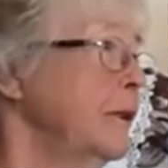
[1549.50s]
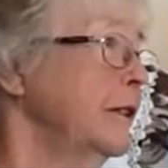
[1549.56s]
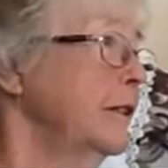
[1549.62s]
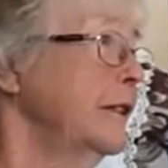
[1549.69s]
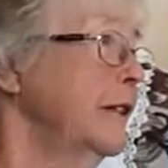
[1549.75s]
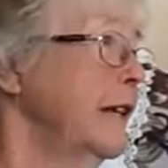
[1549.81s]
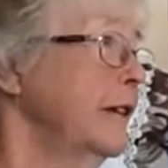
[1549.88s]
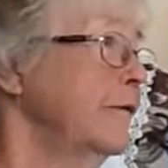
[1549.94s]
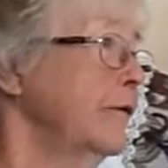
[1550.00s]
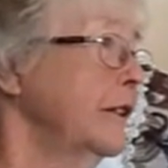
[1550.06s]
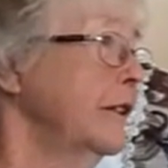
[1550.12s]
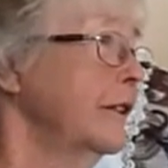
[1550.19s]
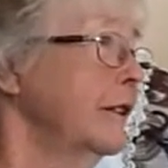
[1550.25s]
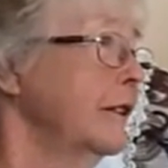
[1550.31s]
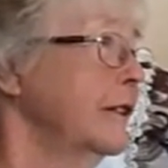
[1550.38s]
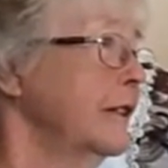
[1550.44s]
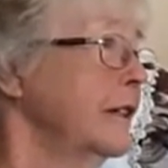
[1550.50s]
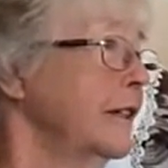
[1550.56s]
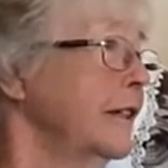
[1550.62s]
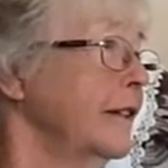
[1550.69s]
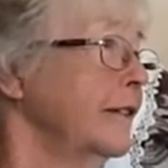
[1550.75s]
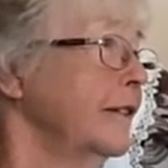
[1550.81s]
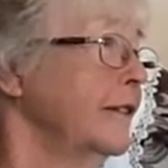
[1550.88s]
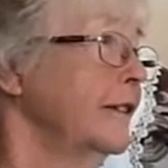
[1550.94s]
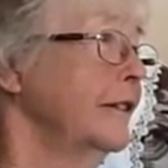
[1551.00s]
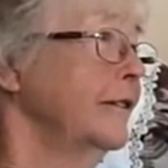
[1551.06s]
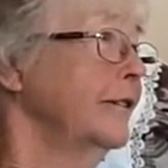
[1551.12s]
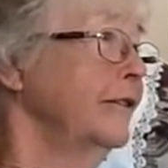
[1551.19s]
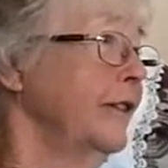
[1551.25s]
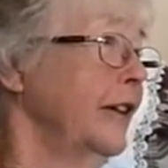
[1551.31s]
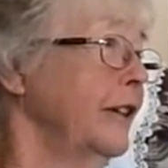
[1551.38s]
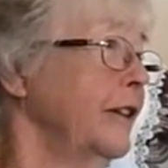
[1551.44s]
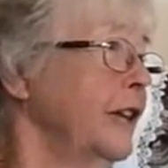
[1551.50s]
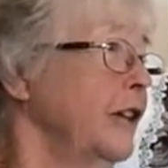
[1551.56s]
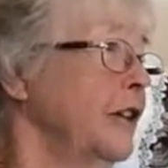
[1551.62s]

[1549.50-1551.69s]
in Denver found out